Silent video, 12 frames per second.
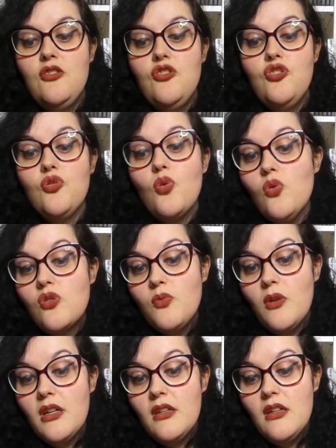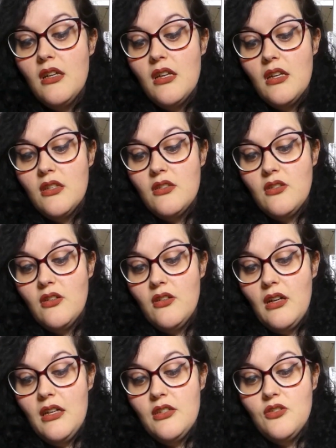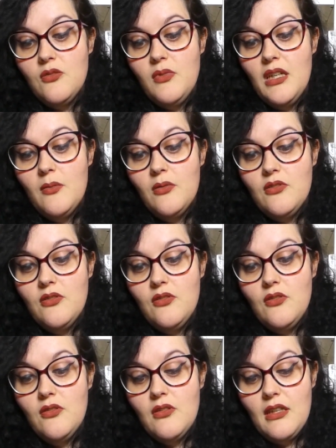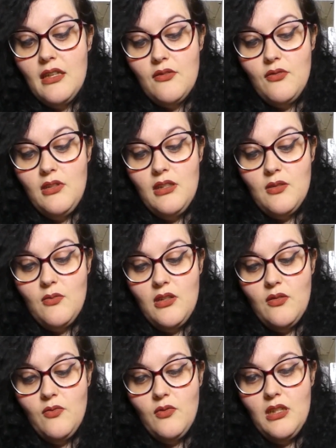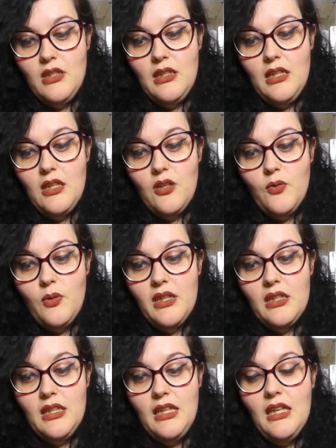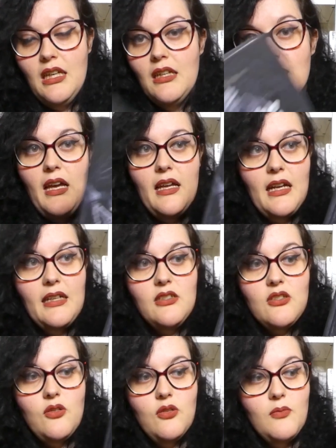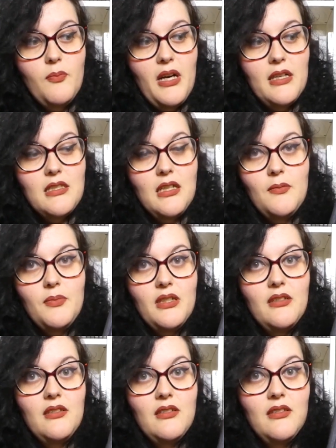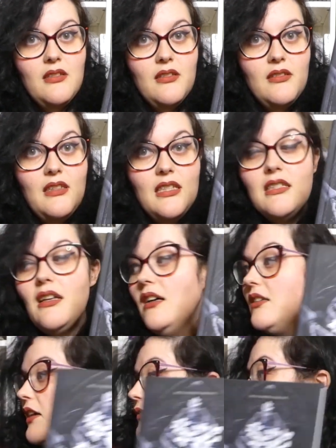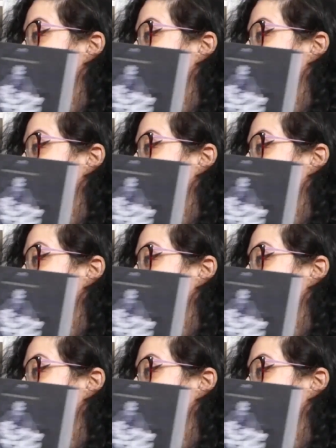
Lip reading: and short one. So I should be able to get through this one really quickly. And I just couldn't pass up this hardcover